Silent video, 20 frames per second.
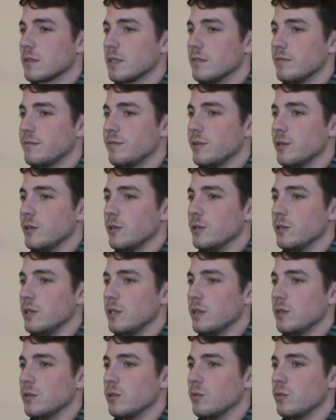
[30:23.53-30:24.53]
the
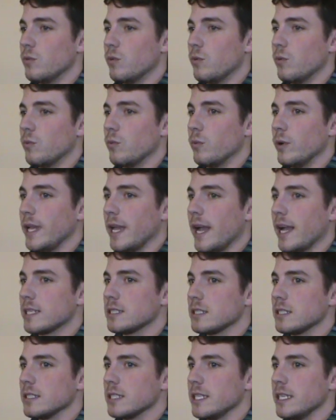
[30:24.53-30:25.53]
food we
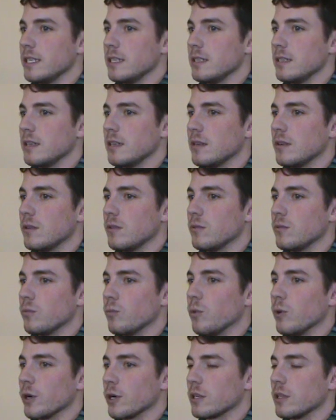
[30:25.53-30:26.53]
actually
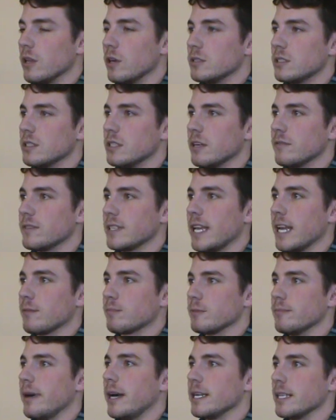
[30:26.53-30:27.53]
we're close enough to
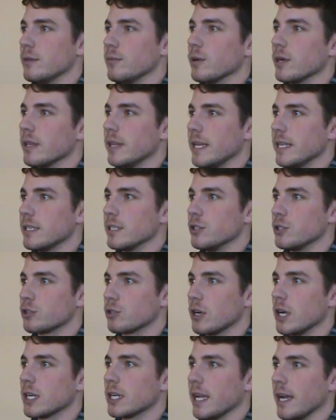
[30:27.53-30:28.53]
Camp Ramadi where they could
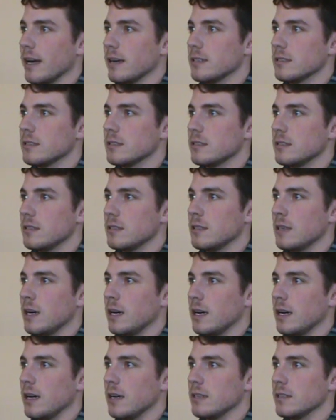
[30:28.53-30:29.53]
truck out
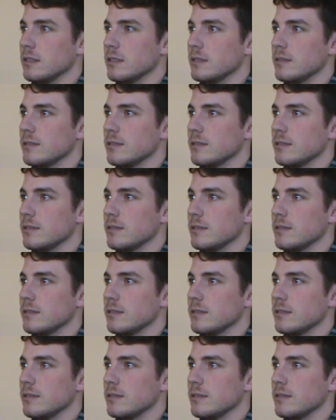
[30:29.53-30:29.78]
uh,